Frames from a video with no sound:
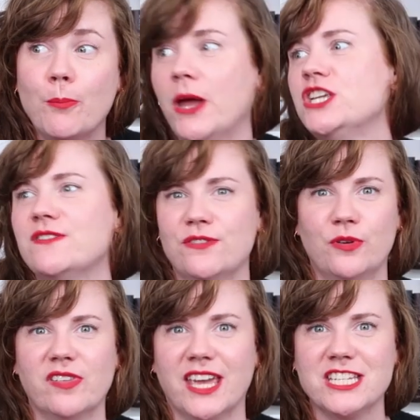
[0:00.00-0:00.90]
a bunch of
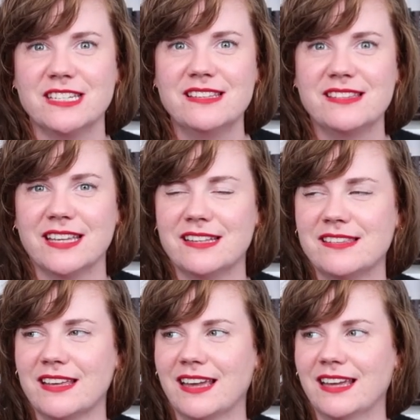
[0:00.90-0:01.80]
different sketches.
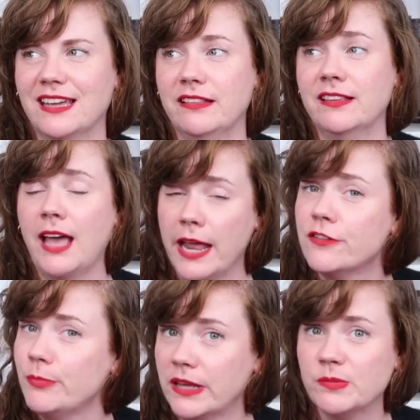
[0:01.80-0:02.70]
It
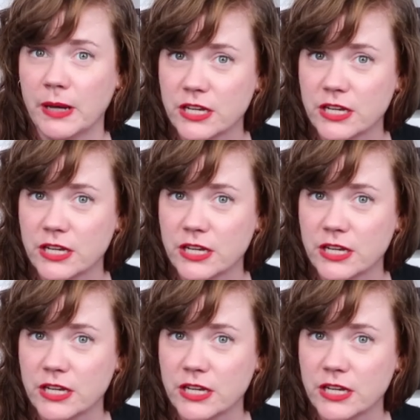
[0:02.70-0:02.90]
kind of makes